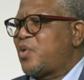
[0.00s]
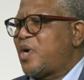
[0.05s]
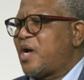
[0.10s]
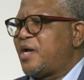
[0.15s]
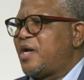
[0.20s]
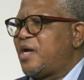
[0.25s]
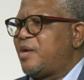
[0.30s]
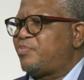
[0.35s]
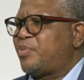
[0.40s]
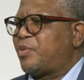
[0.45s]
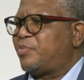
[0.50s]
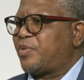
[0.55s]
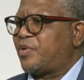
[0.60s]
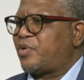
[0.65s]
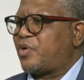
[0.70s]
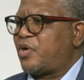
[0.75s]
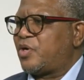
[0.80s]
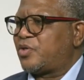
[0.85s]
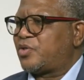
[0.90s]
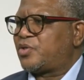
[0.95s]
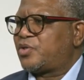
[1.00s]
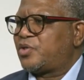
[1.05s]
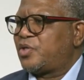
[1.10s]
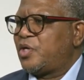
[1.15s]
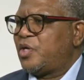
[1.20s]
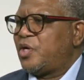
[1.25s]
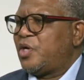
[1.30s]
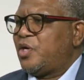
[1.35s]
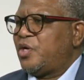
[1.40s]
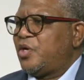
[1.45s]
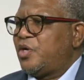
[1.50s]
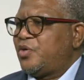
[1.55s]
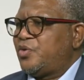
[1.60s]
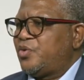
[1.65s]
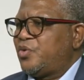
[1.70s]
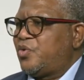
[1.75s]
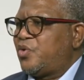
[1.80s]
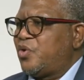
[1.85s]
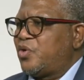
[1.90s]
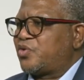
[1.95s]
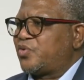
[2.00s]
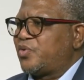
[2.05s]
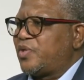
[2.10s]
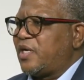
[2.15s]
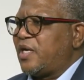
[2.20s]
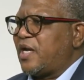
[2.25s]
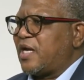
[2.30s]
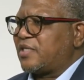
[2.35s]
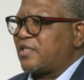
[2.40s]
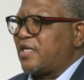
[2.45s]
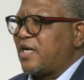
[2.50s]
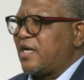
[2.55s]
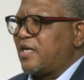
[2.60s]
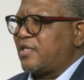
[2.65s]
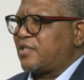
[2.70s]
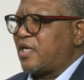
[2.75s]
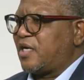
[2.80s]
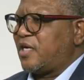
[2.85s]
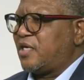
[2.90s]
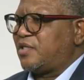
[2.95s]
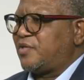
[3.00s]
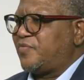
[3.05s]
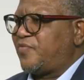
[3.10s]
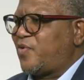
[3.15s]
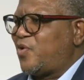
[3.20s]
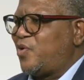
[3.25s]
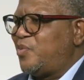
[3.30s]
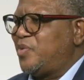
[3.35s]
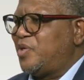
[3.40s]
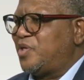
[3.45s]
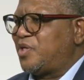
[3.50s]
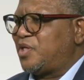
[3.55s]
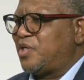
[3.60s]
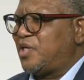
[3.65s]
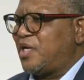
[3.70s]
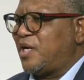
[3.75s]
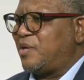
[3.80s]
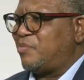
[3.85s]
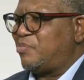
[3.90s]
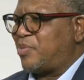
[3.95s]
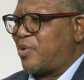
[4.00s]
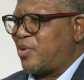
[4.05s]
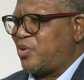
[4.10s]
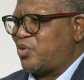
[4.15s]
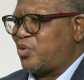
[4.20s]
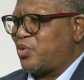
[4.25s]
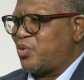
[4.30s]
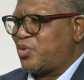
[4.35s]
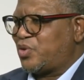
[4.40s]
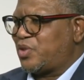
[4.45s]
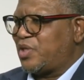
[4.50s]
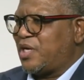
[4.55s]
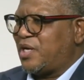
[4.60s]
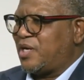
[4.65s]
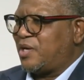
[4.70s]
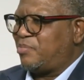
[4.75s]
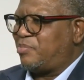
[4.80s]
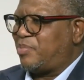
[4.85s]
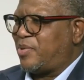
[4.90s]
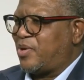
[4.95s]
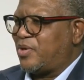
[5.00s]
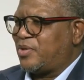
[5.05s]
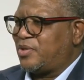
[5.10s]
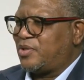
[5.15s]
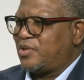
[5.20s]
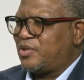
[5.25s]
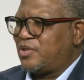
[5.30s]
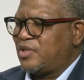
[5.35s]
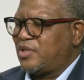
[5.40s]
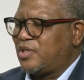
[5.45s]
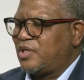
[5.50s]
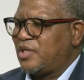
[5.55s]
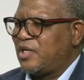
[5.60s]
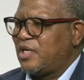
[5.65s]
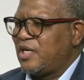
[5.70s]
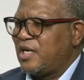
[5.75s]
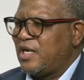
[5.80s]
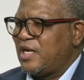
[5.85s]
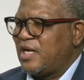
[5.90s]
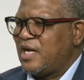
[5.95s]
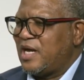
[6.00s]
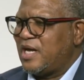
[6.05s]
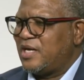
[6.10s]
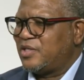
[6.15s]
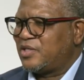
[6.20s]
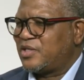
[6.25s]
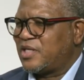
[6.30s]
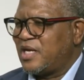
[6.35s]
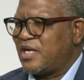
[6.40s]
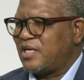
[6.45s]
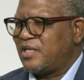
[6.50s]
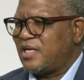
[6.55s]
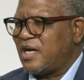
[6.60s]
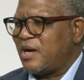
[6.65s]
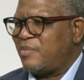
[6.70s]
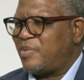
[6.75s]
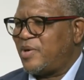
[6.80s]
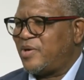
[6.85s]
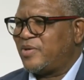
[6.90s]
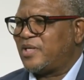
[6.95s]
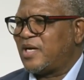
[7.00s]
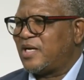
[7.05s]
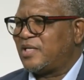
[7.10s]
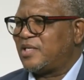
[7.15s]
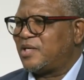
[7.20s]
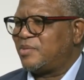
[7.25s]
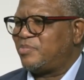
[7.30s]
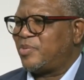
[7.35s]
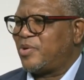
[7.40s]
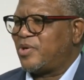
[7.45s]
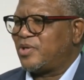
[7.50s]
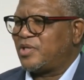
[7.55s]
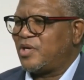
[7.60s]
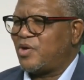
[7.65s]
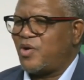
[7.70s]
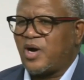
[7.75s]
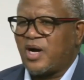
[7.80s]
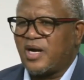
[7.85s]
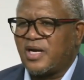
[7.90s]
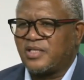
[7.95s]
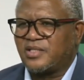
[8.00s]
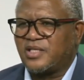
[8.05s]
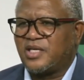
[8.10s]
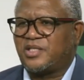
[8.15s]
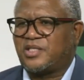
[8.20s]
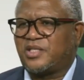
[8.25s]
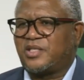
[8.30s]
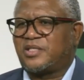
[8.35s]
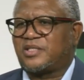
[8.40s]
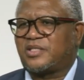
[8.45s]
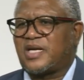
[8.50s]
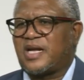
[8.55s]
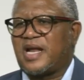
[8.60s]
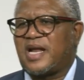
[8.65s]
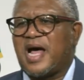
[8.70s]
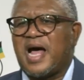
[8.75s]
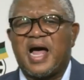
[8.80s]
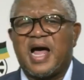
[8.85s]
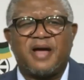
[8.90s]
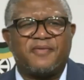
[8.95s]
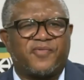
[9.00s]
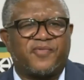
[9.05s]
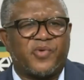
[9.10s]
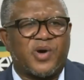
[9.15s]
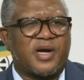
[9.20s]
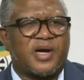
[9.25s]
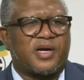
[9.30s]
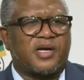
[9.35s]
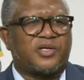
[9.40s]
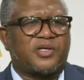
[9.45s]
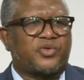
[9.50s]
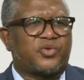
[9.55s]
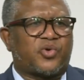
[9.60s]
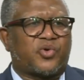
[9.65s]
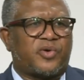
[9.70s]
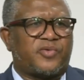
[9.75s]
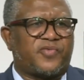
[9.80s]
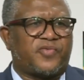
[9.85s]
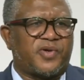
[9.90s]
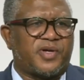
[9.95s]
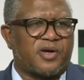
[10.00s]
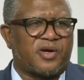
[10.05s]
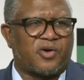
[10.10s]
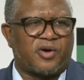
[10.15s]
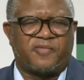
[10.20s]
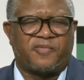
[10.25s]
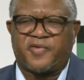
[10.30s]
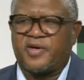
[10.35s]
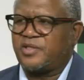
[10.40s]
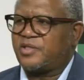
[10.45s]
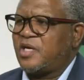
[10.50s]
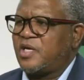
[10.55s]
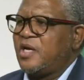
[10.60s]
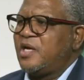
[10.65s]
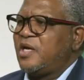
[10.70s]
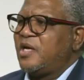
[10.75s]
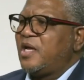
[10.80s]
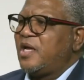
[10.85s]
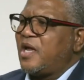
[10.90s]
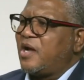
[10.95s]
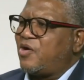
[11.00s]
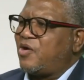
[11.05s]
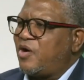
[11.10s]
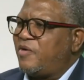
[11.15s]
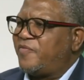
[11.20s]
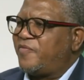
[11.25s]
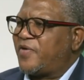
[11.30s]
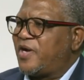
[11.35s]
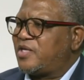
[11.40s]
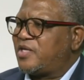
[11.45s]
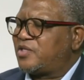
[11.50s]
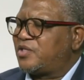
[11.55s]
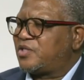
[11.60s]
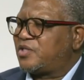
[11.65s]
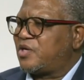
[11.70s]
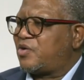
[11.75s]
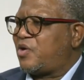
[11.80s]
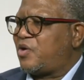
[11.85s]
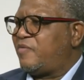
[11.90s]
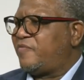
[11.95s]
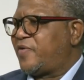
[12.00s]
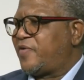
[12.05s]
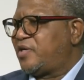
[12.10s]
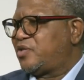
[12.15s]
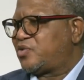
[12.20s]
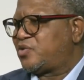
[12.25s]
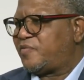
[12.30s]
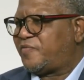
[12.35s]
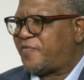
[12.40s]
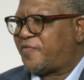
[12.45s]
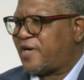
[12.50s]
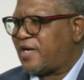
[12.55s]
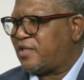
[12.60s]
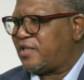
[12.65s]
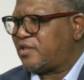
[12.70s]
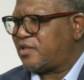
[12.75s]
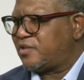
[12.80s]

happy because you go to the National Executive Committee and produce a report and say about that report, the organization is alive, we are ready to convene a conference. A conference is a conference of friends.